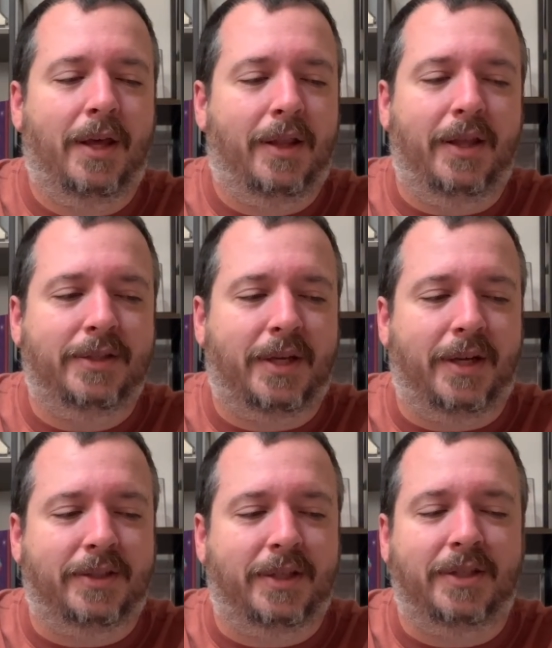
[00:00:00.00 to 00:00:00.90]
These kind
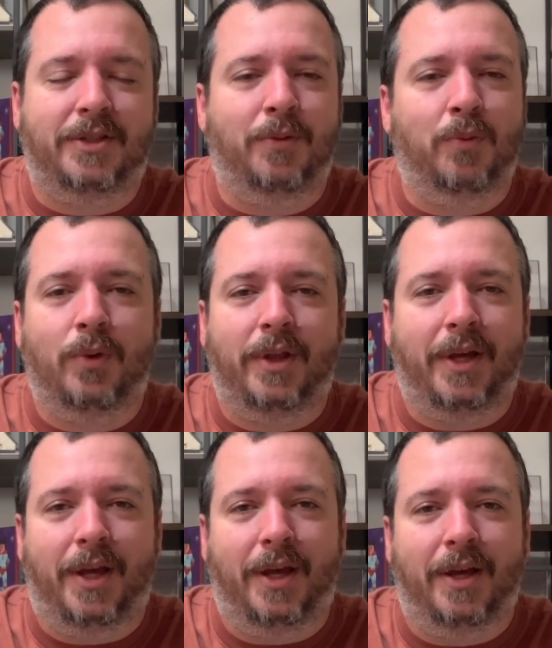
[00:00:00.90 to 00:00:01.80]
of sets you really
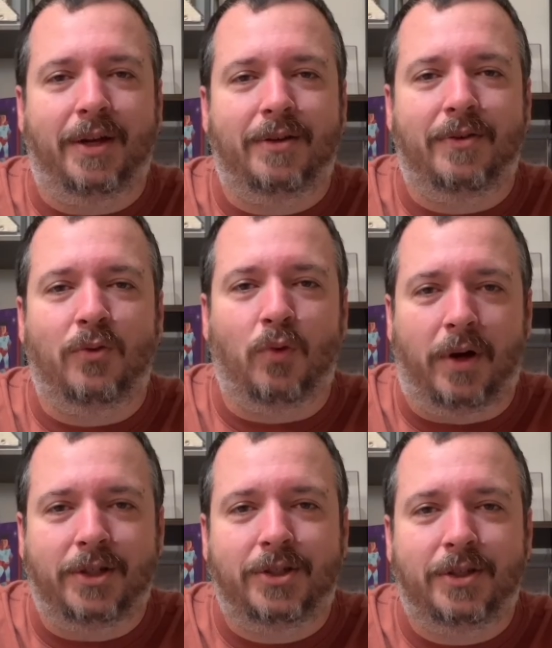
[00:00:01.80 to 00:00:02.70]
can't
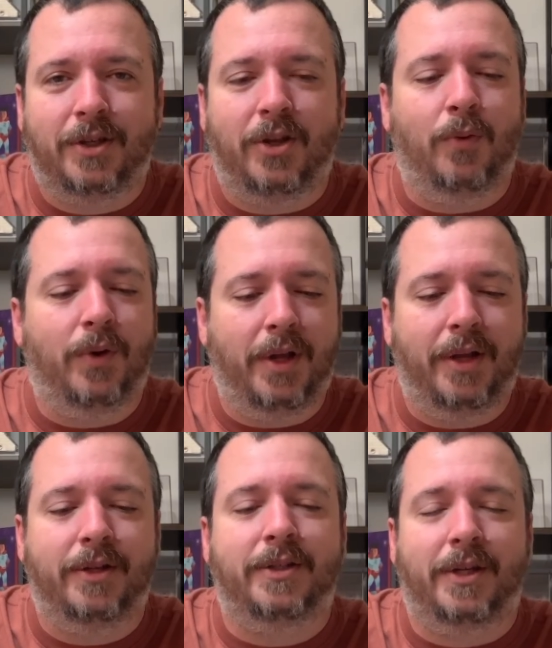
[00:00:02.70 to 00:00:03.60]
rush. You
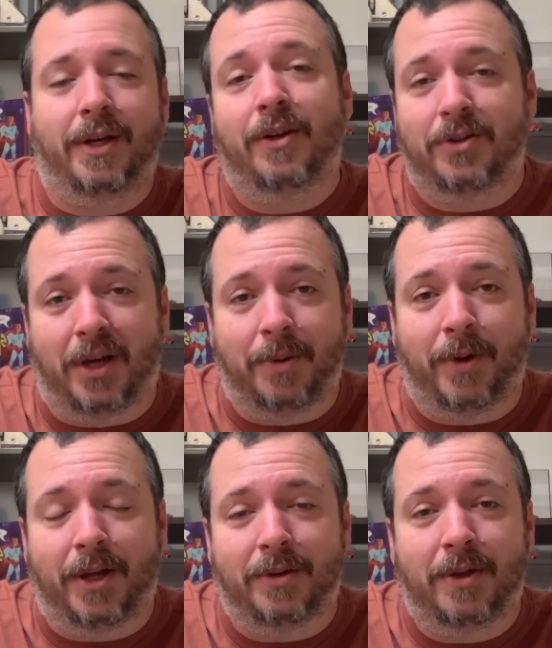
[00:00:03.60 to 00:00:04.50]
need to take your time
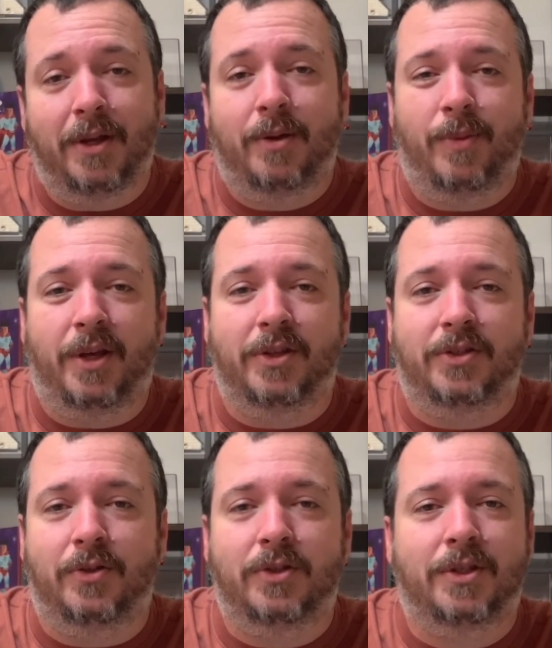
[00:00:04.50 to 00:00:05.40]
on, because
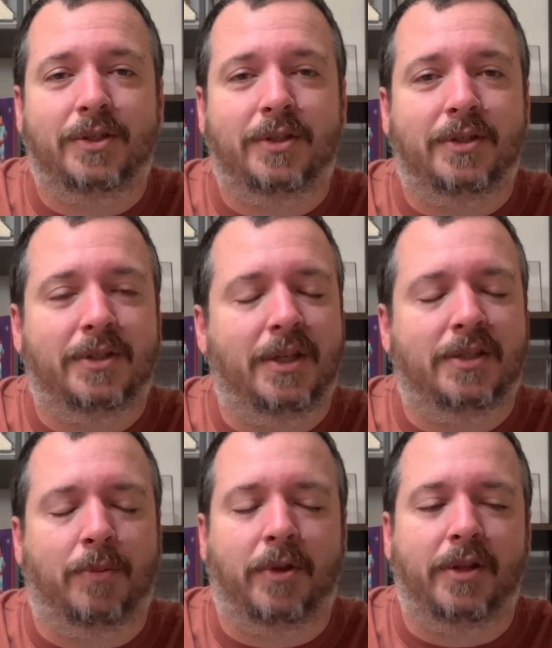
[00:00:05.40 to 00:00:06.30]
you just see
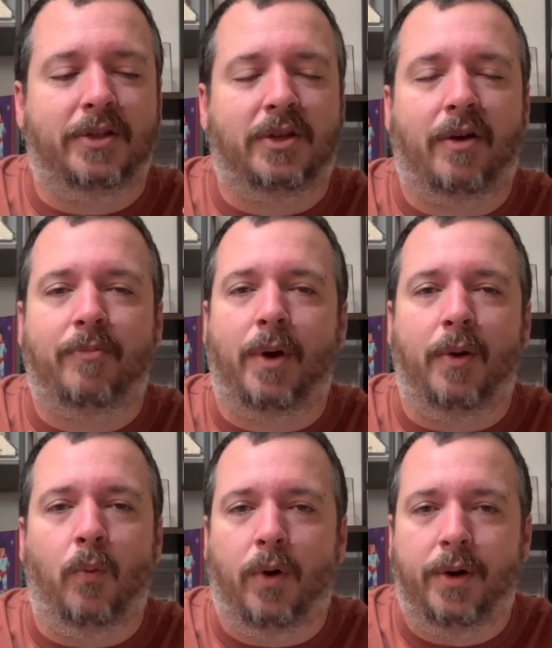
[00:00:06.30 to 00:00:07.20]
something that's off by
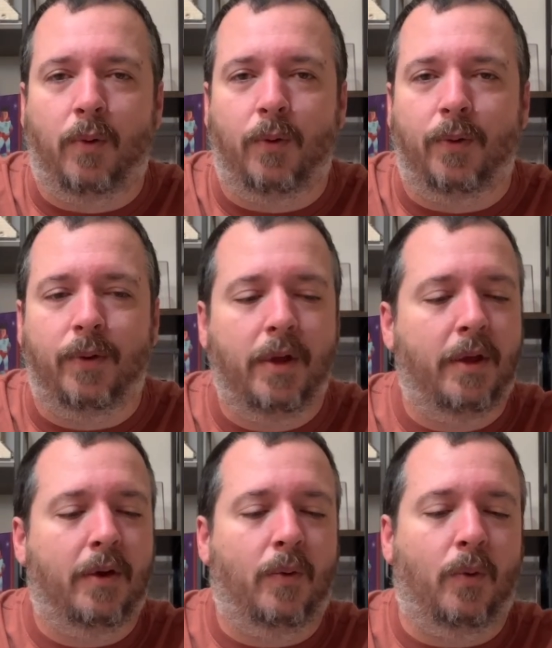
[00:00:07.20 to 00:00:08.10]
one hole,
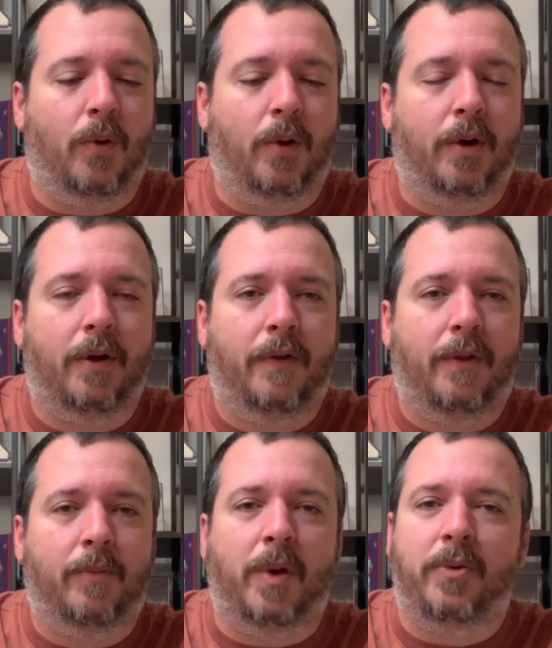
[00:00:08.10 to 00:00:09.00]
or
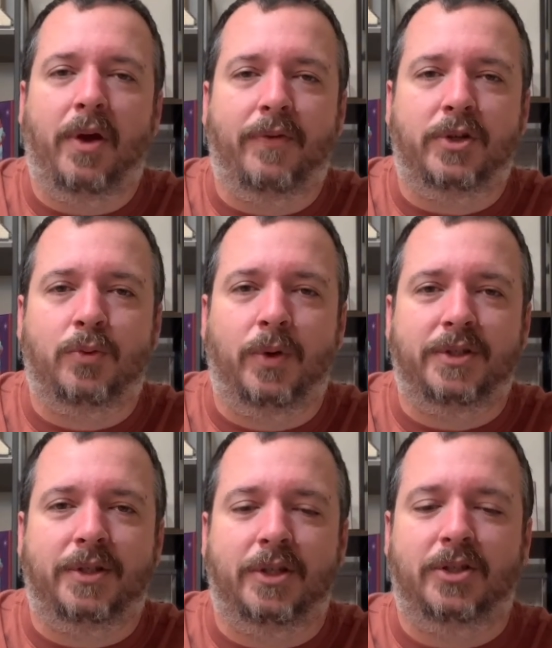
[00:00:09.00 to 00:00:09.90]
maybe you have it
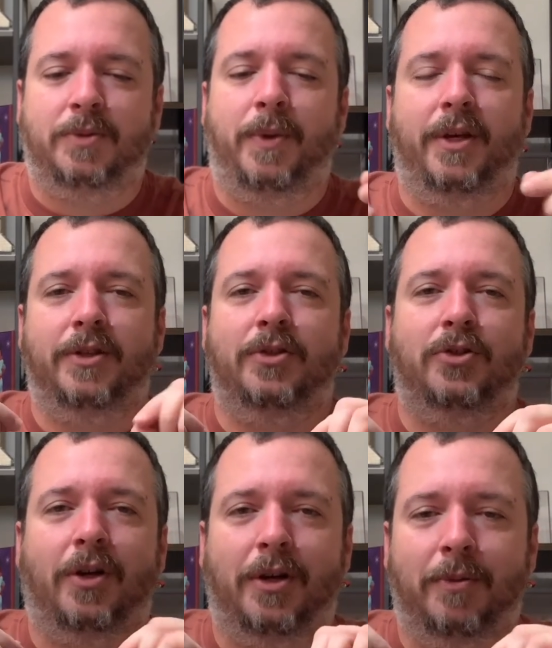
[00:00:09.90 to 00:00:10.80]
twisted just because you're
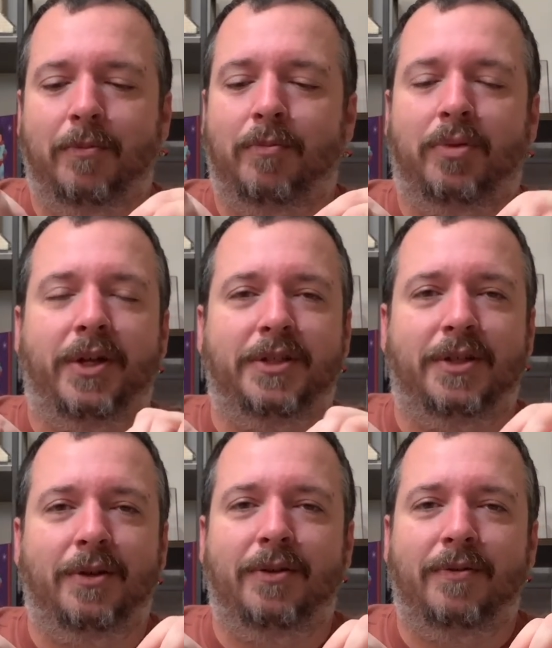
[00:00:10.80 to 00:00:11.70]
trying to place
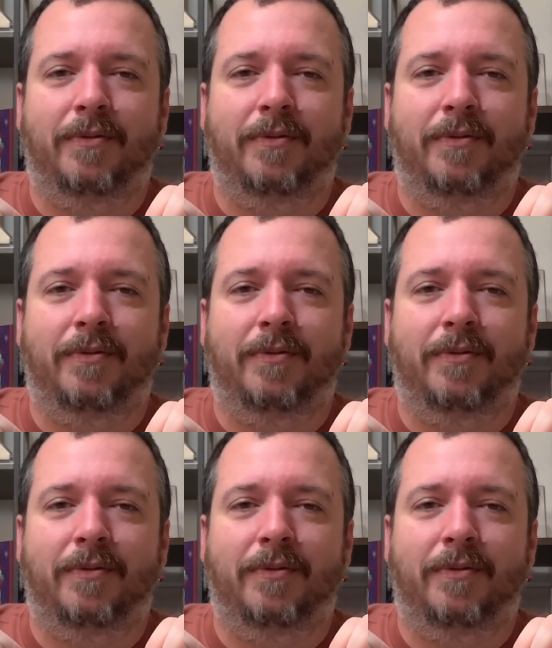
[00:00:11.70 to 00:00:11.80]
it